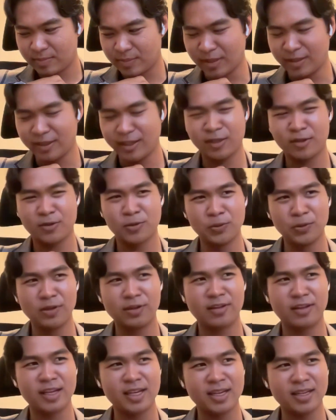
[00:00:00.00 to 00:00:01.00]
building
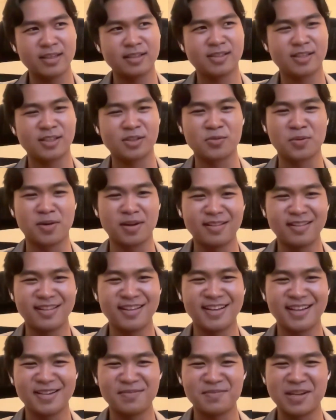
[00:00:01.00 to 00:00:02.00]
cool things is one
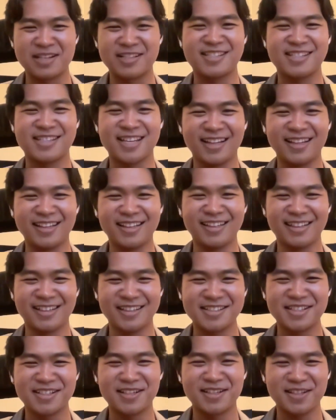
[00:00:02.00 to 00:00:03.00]
thing, but selling
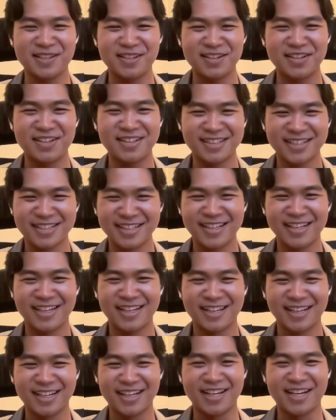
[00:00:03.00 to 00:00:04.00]
is another.
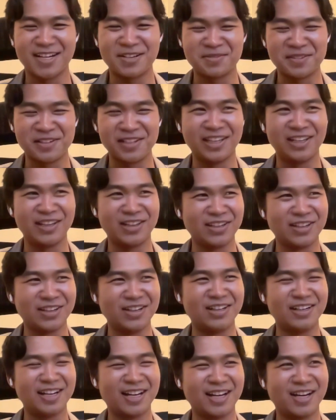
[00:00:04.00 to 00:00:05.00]
And I really
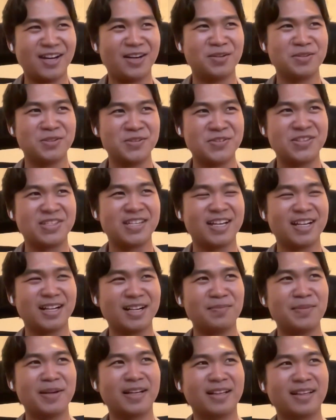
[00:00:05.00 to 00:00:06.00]
learned how to
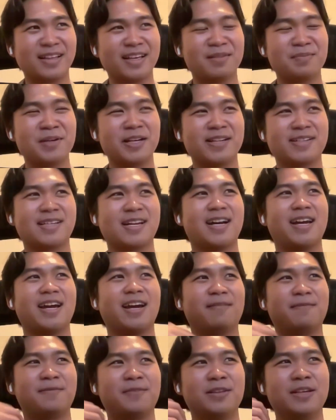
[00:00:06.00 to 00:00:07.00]
sell back then because I
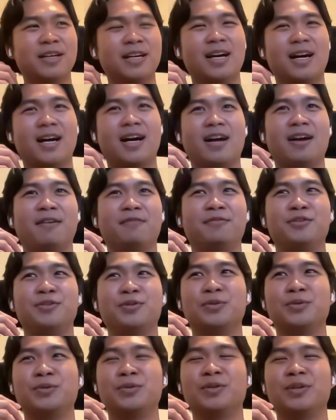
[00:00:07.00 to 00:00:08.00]
have
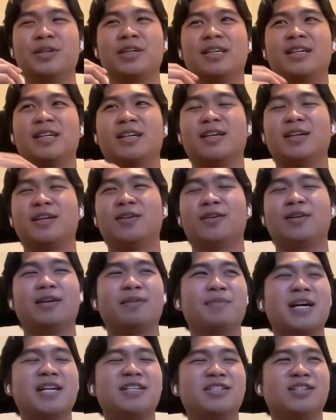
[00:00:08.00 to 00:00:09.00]
to,
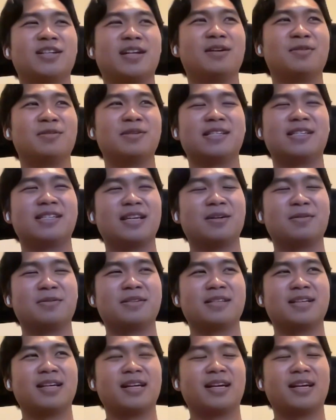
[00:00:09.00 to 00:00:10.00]
imagine I was
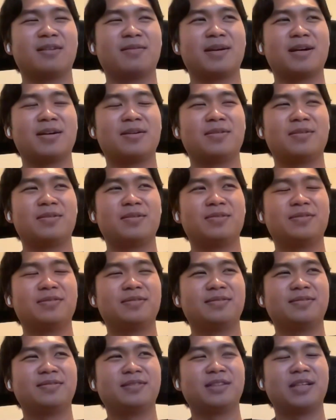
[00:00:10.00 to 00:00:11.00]
like around,
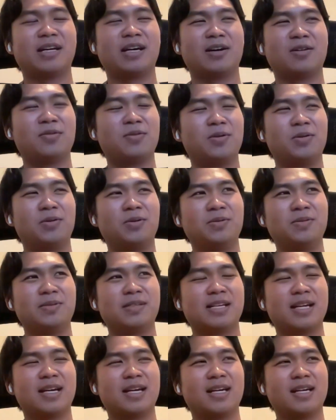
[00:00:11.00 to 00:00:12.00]
how old
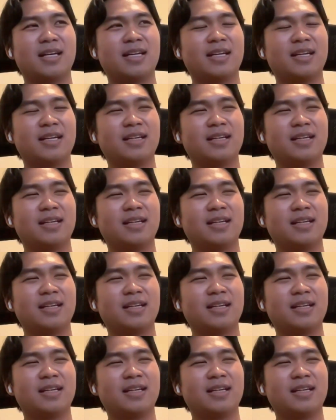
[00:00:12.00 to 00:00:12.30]
was I?